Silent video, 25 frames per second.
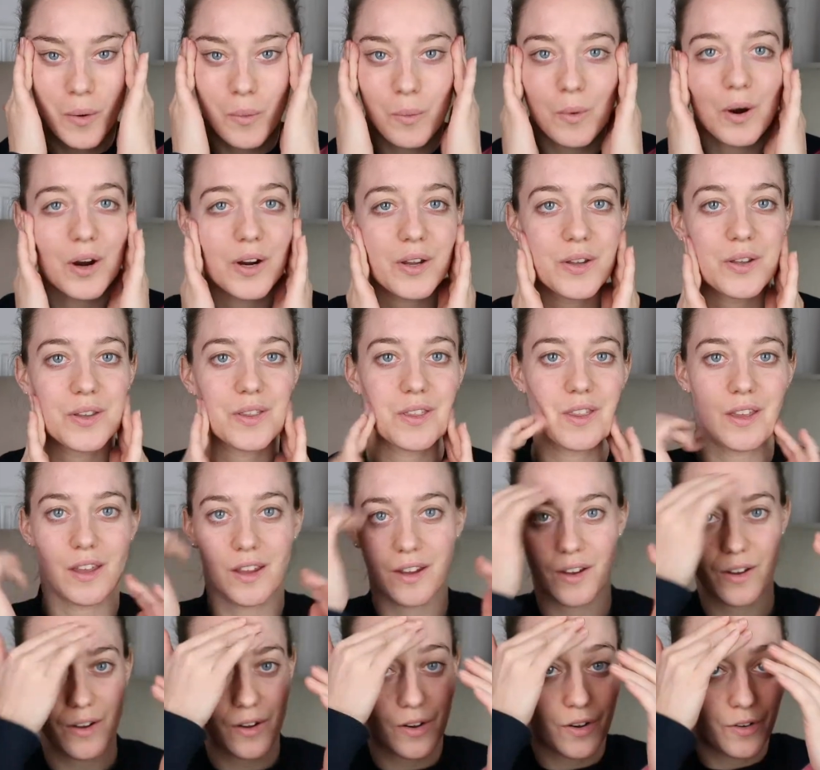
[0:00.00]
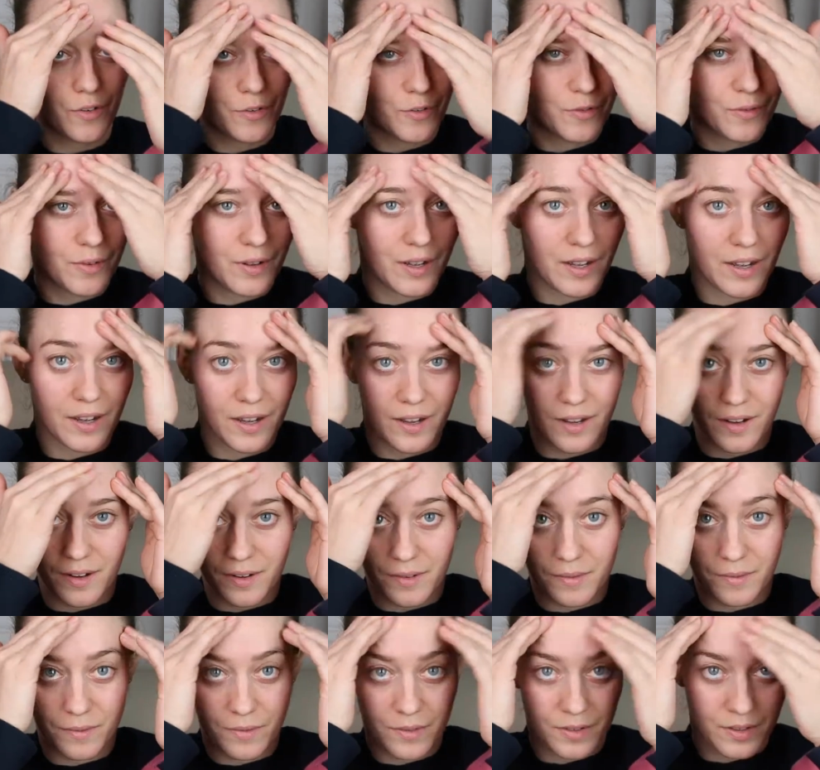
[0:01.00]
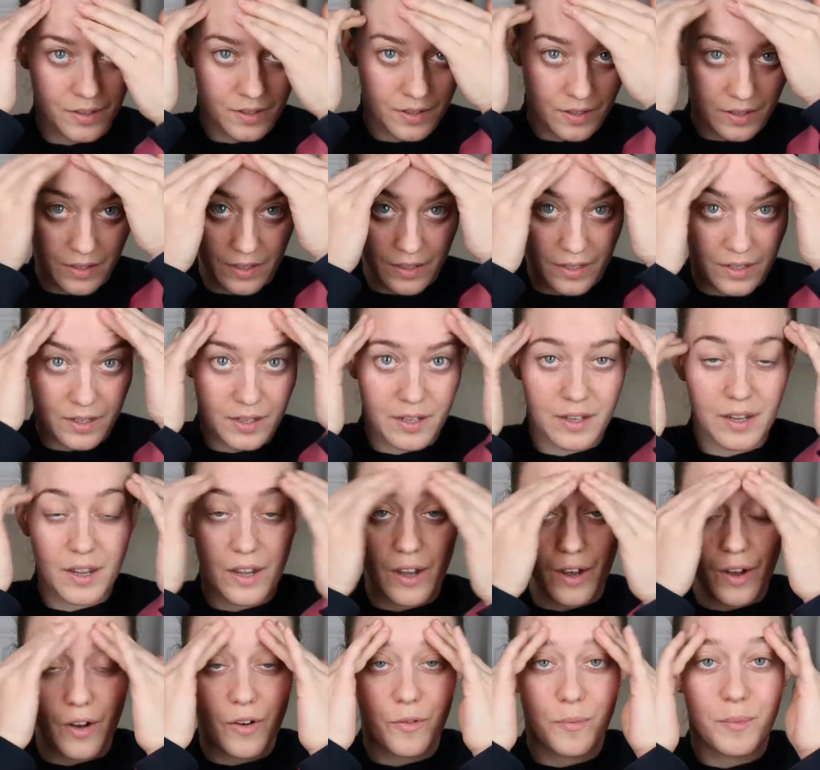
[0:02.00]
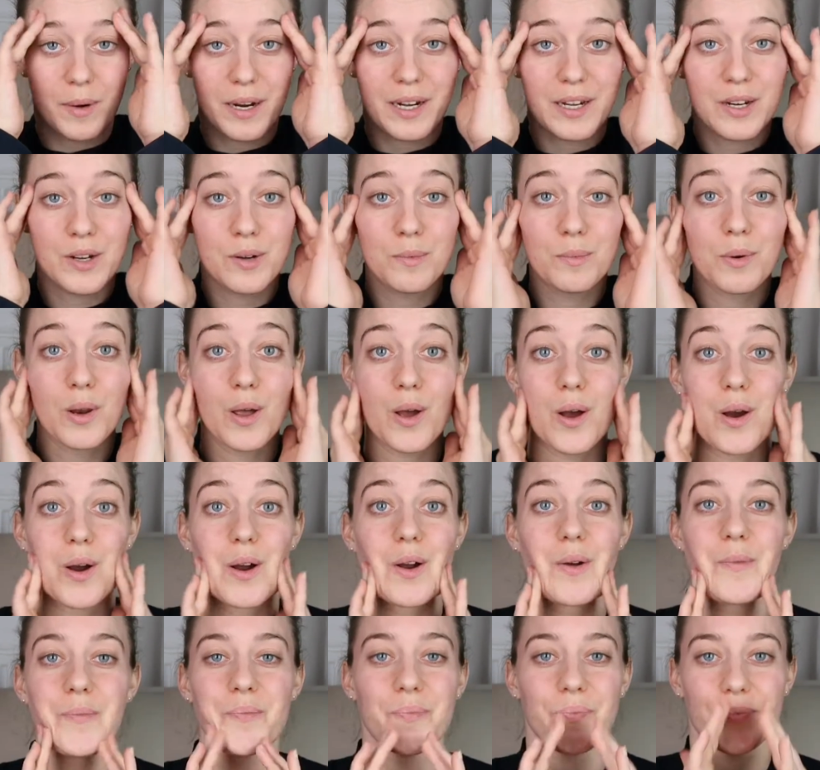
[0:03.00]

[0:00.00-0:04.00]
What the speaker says: what you think of my new blog.